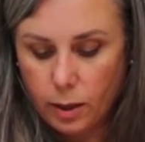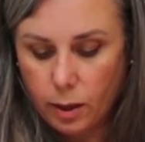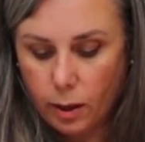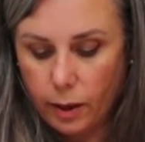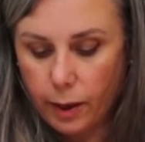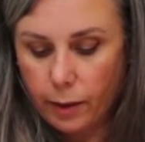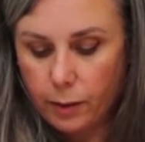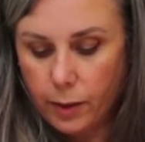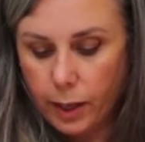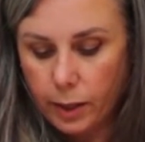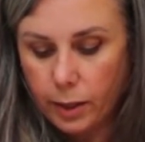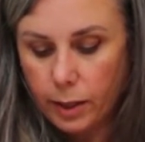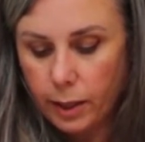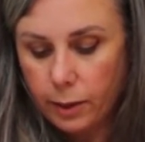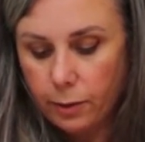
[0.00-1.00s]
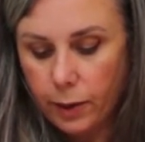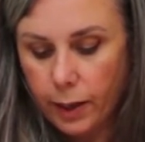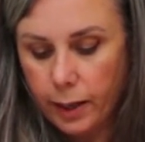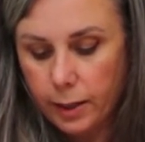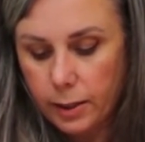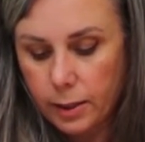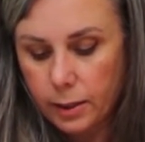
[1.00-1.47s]
I cut the leaf
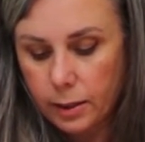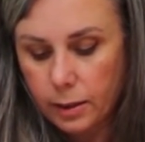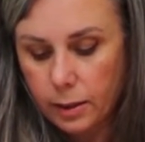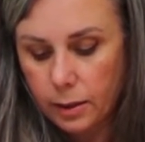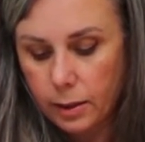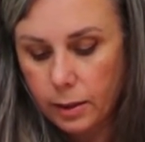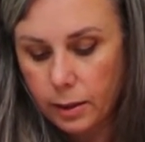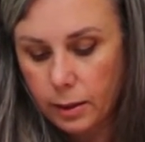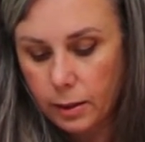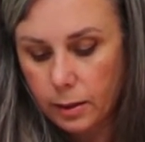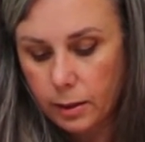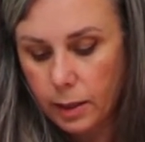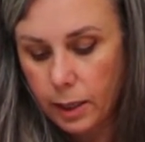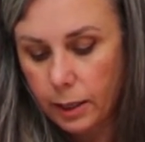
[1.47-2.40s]
out, the